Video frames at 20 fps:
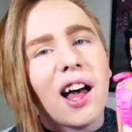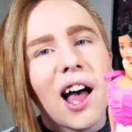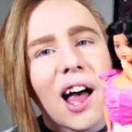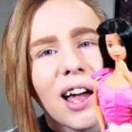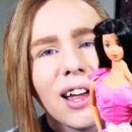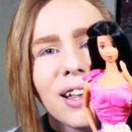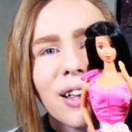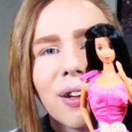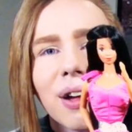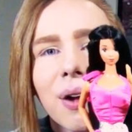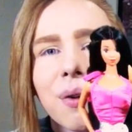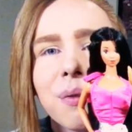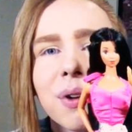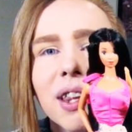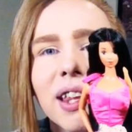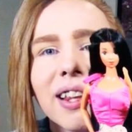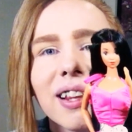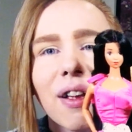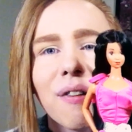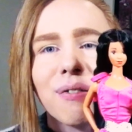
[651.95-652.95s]
I
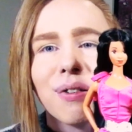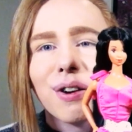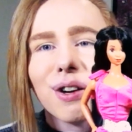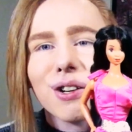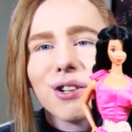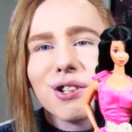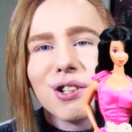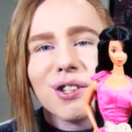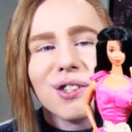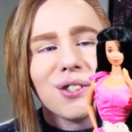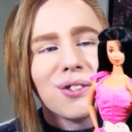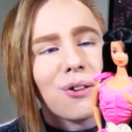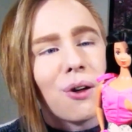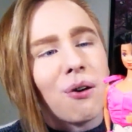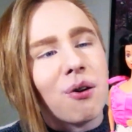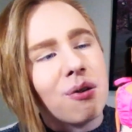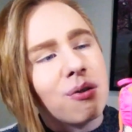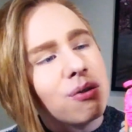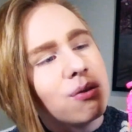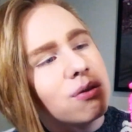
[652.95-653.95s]
really love her. She's
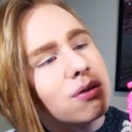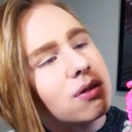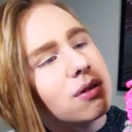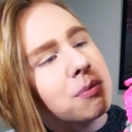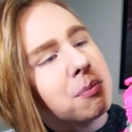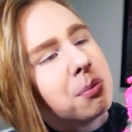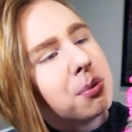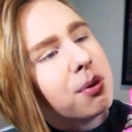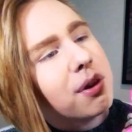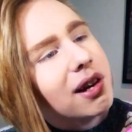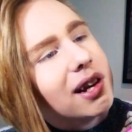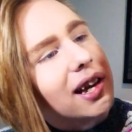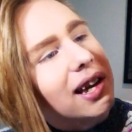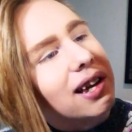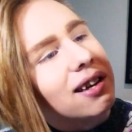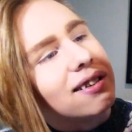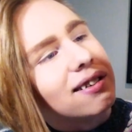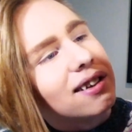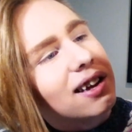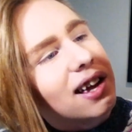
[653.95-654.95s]
so
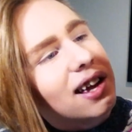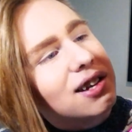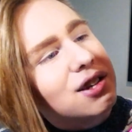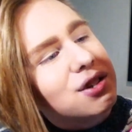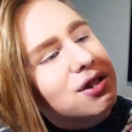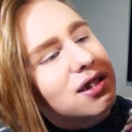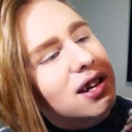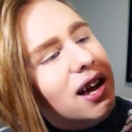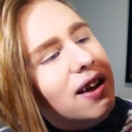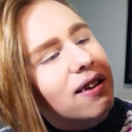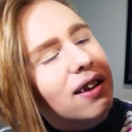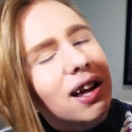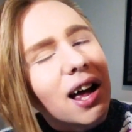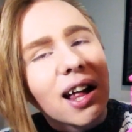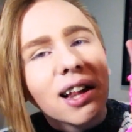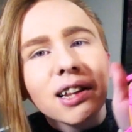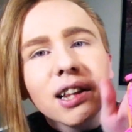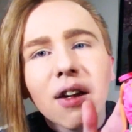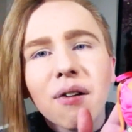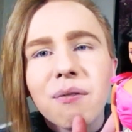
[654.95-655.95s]
pretty.
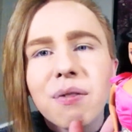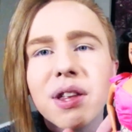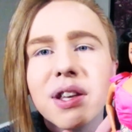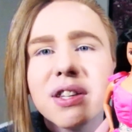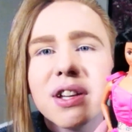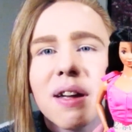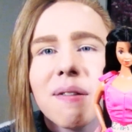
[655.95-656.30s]
I love the